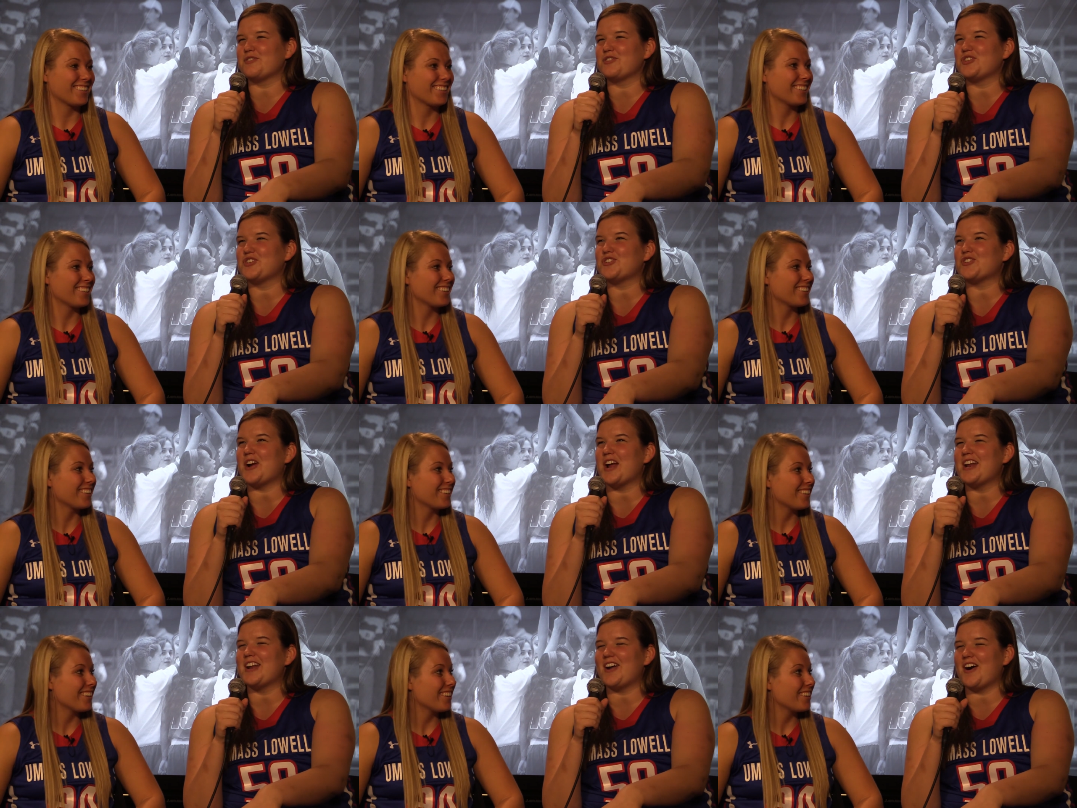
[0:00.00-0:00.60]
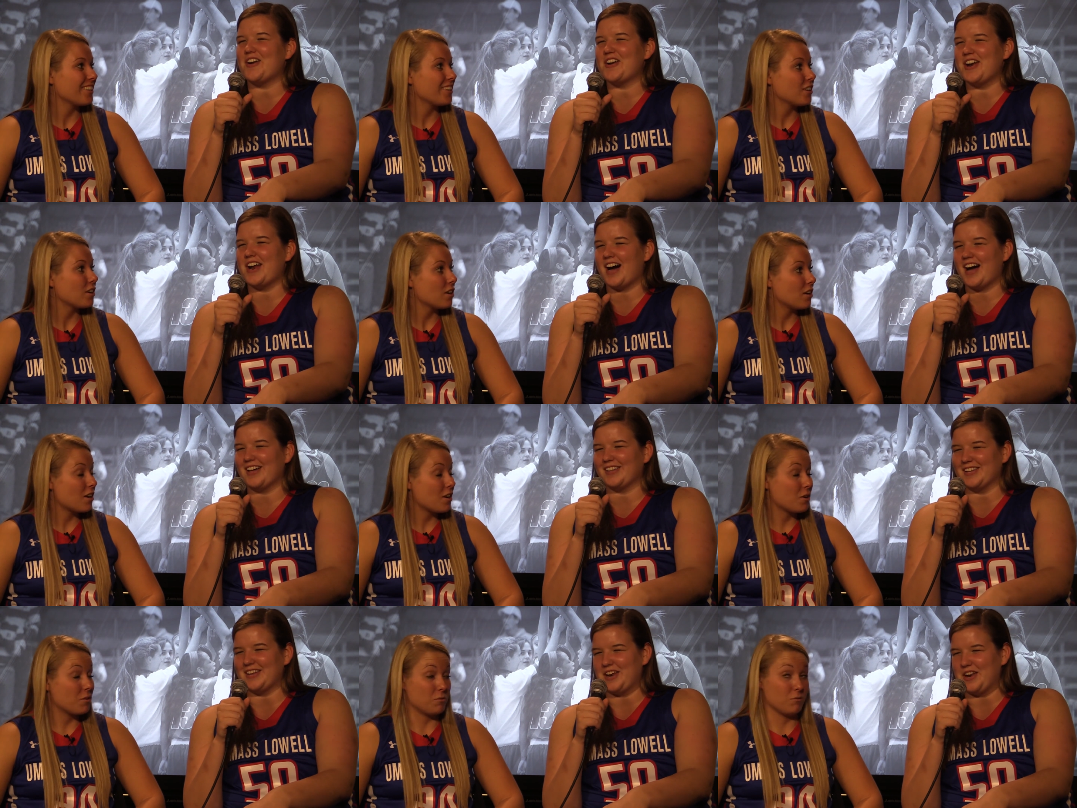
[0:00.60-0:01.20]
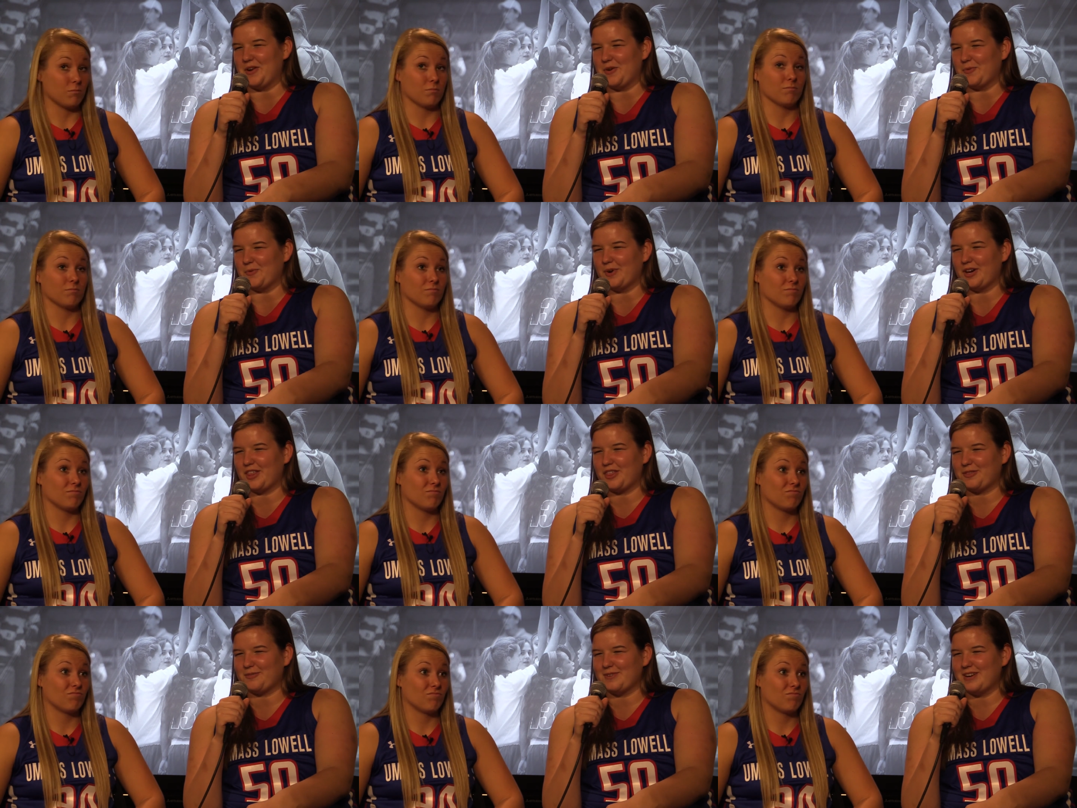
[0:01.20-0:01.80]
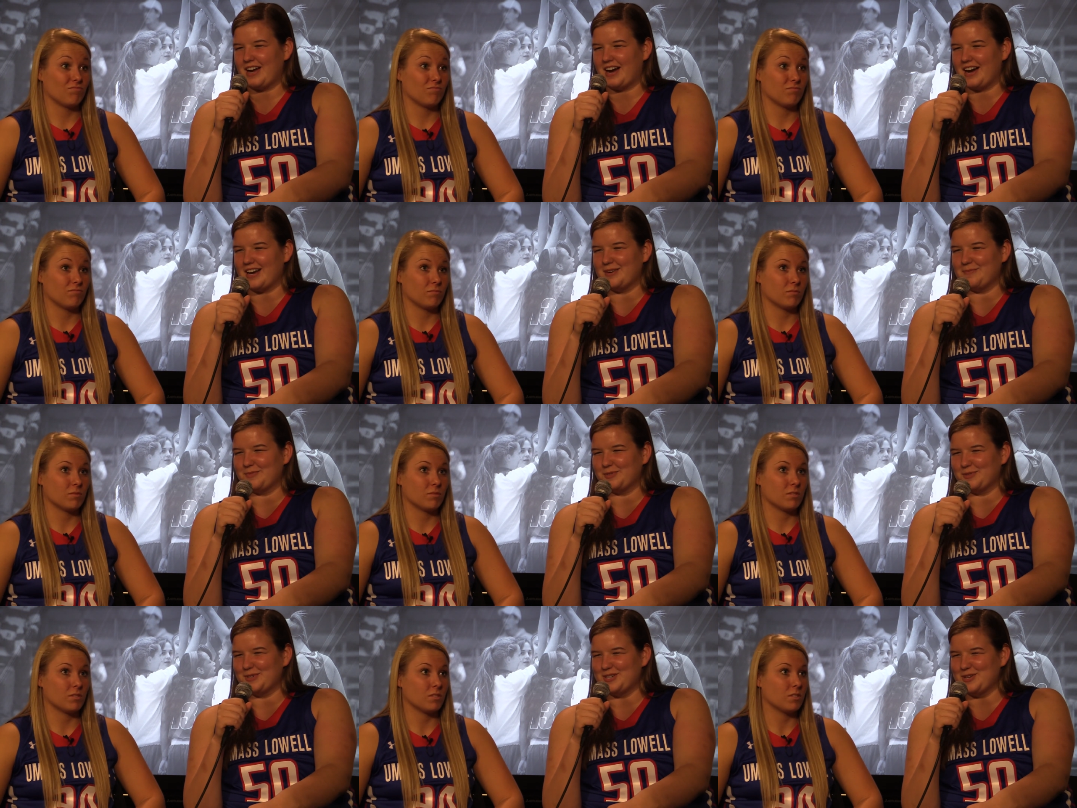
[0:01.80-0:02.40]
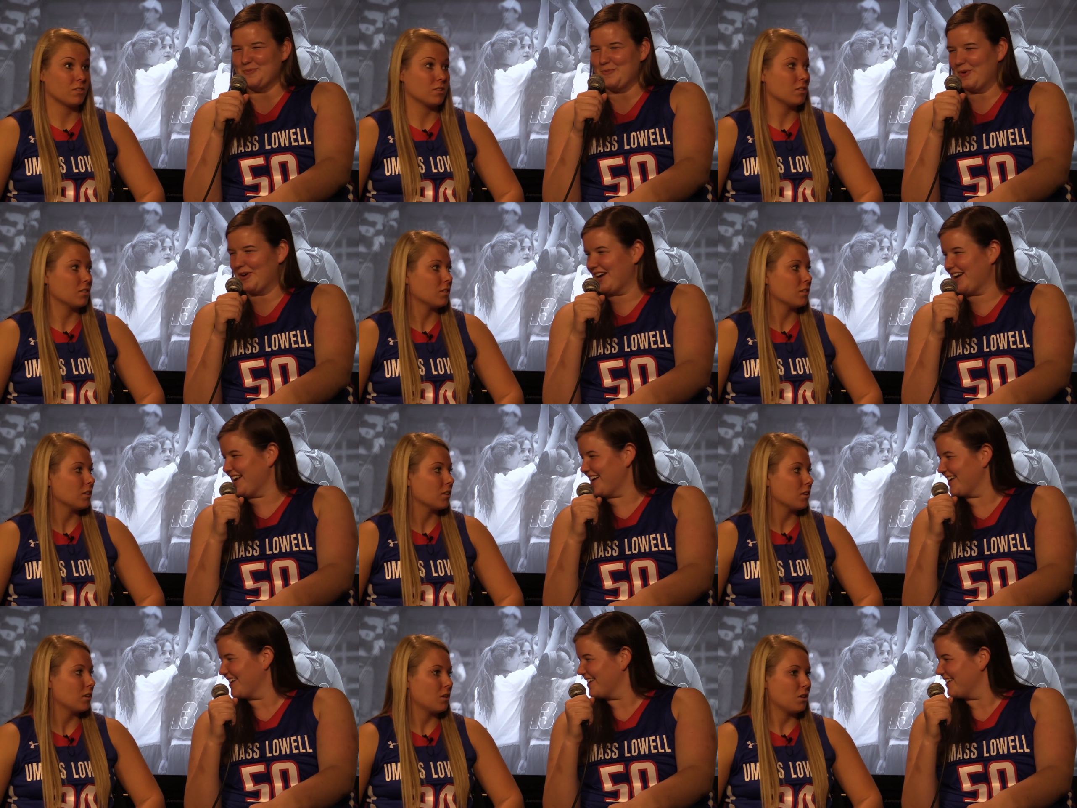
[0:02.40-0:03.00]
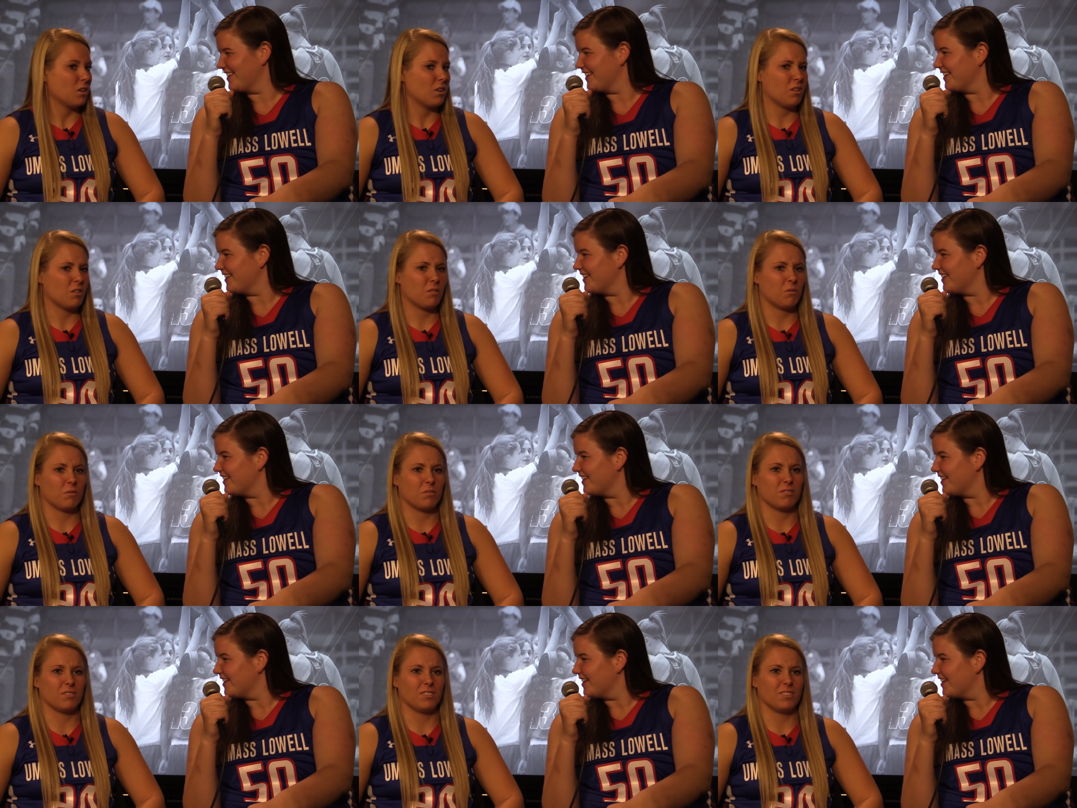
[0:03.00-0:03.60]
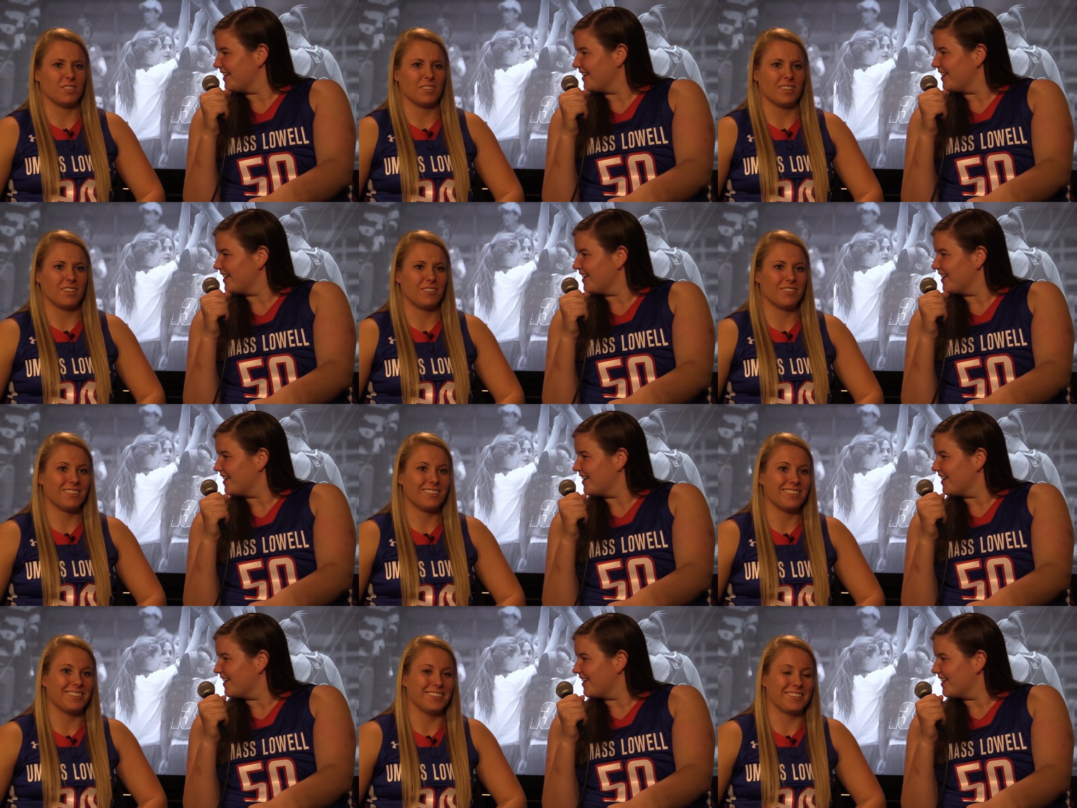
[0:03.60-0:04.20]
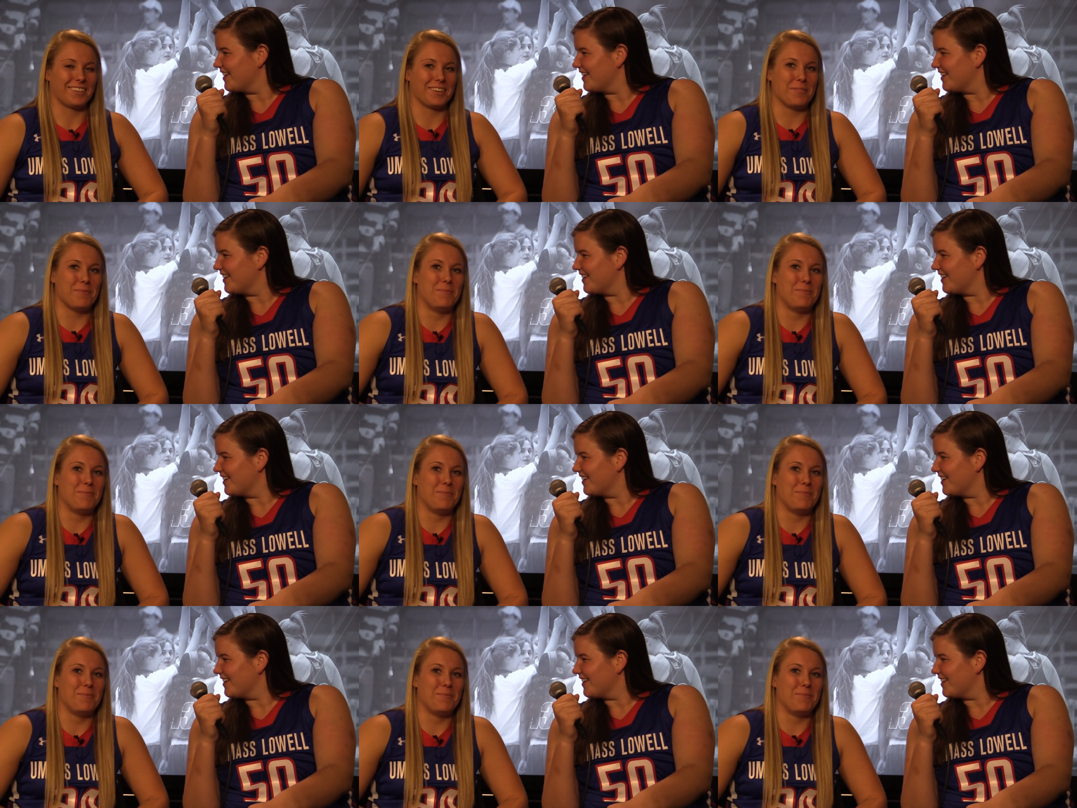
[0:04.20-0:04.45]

Speaker 1: were stranded on an island, what three items would you bring?
Speaker 2: files on my